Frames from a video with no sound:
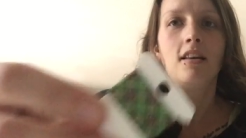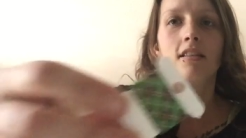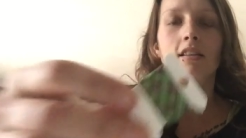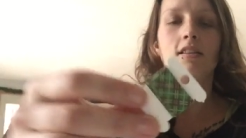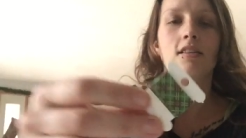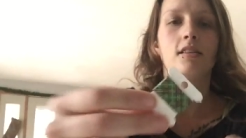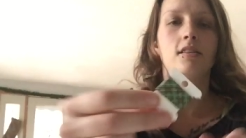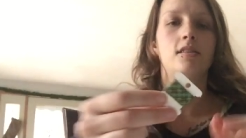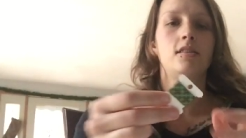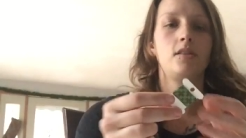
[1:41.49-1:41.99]

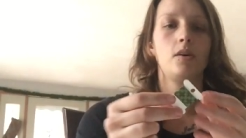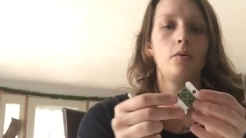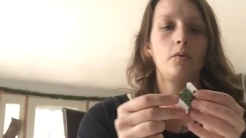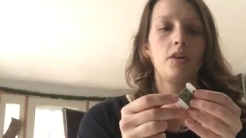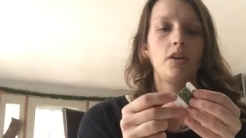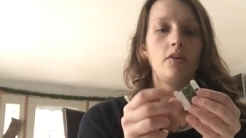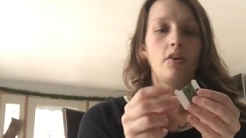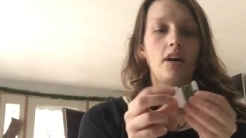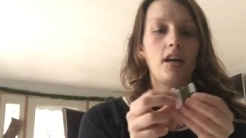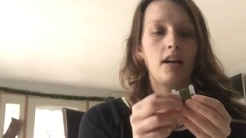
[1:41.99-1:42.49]
this is so
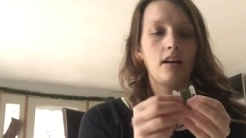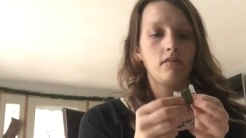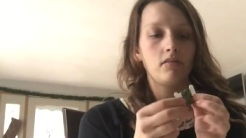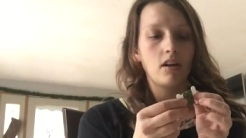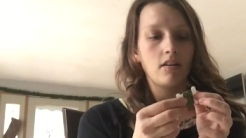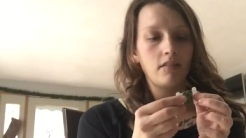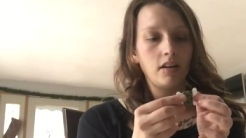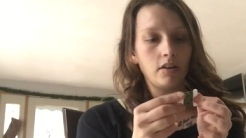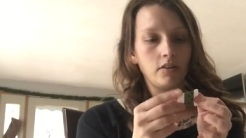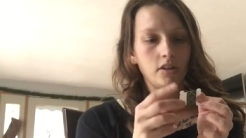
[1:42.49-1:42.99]
cute and I
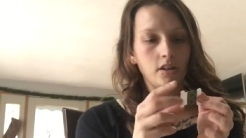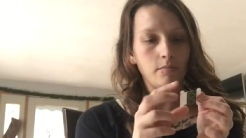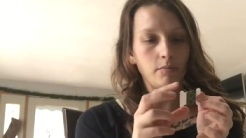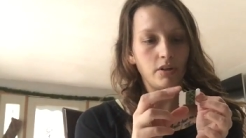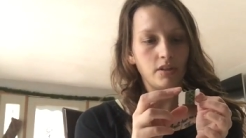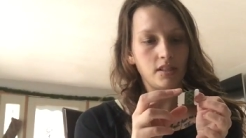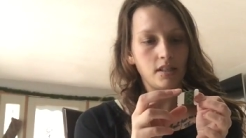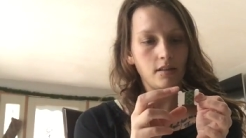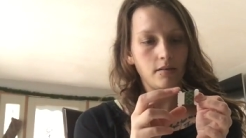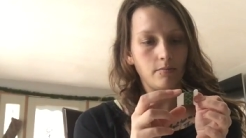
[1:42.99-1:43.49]
love how she
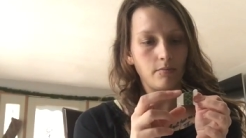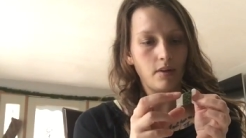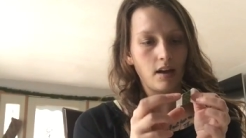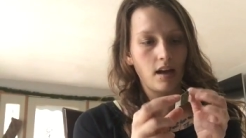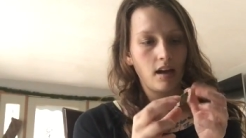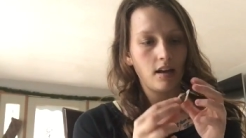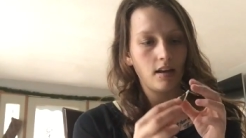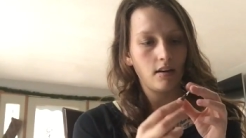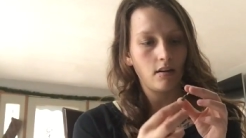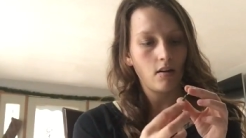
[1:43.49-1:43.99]
puts them
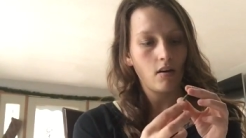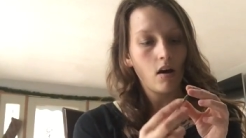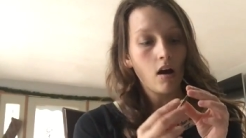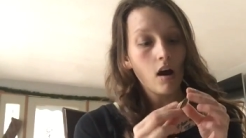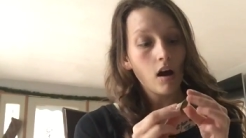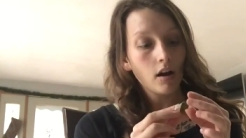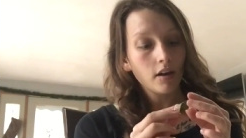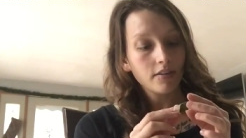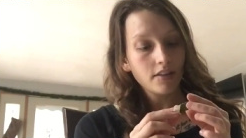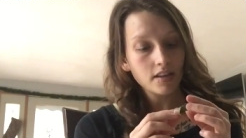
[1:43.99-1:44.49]
on
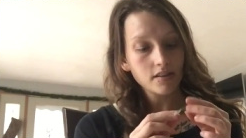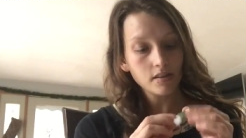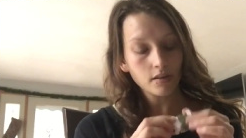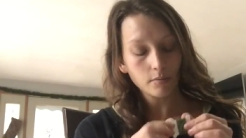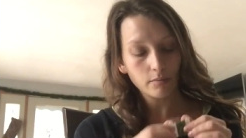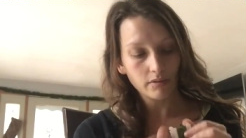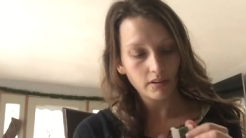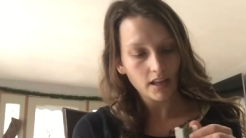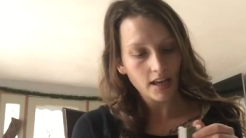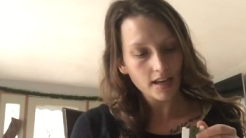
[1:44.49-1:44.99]
oh, these are
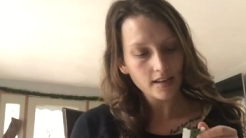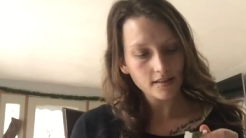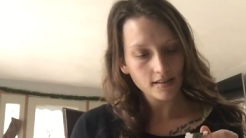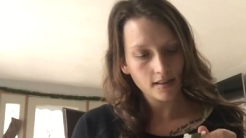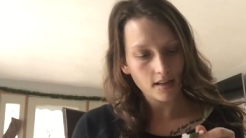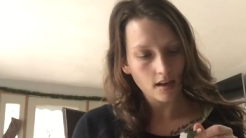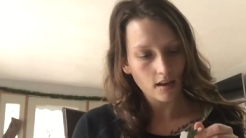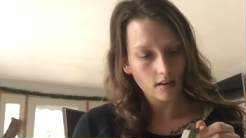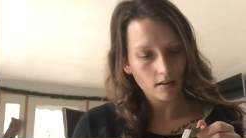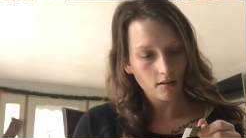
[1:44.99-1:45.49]

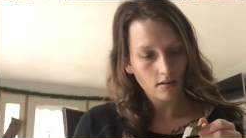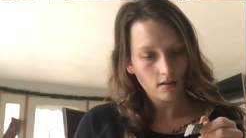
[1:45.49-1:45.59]
plastic